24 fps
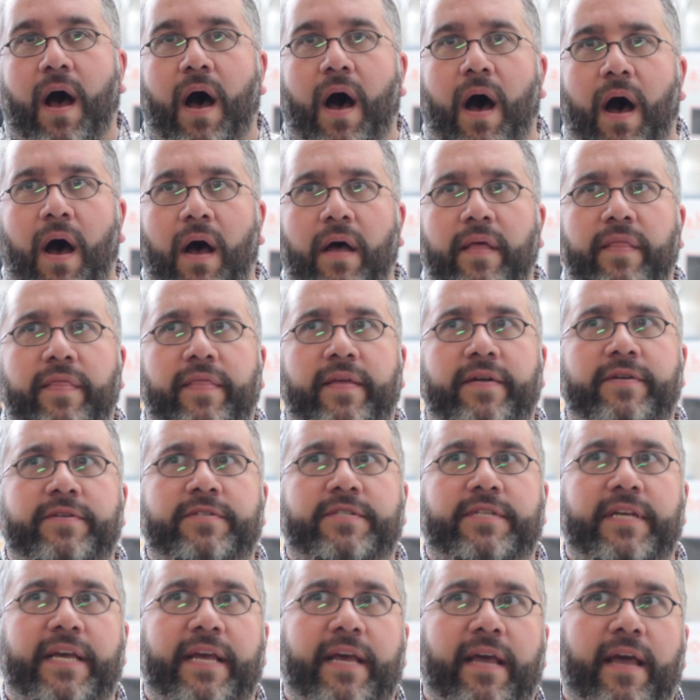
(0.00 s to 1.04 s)
uh,
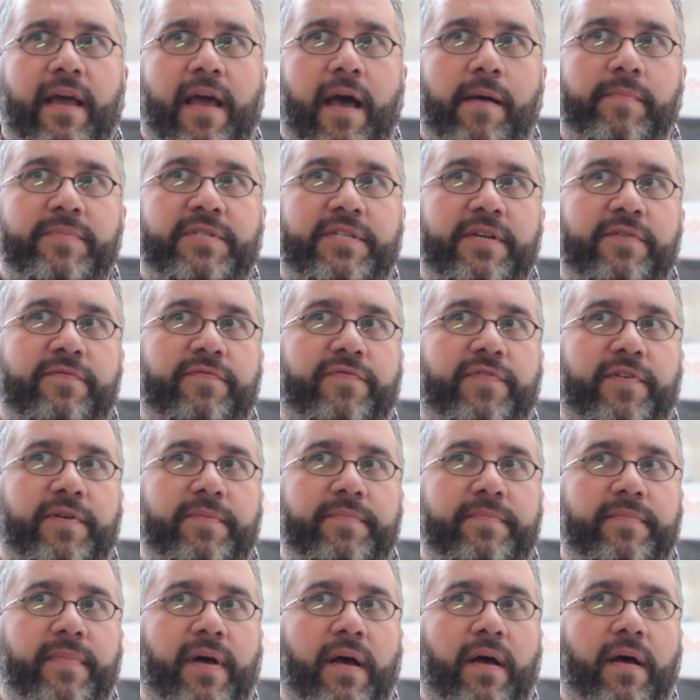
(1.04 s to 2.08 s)
there's it, it, comes in
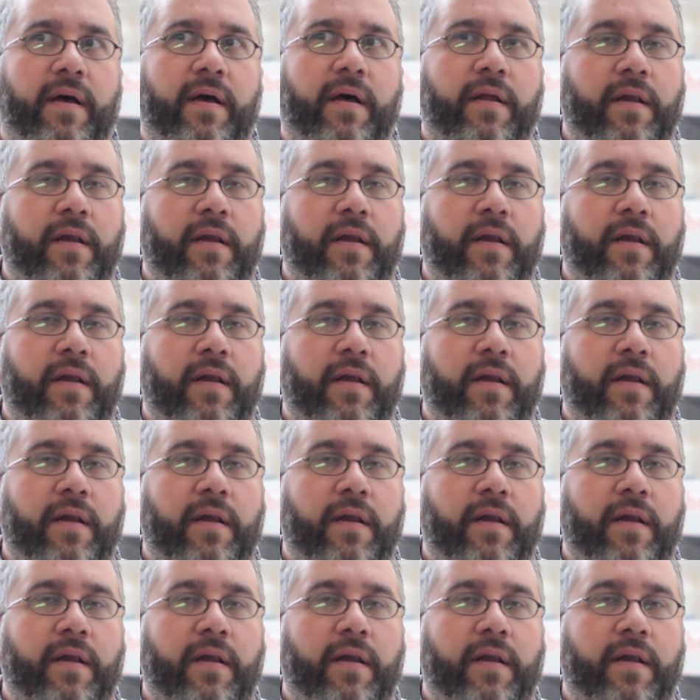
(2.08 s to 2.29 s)
from uh,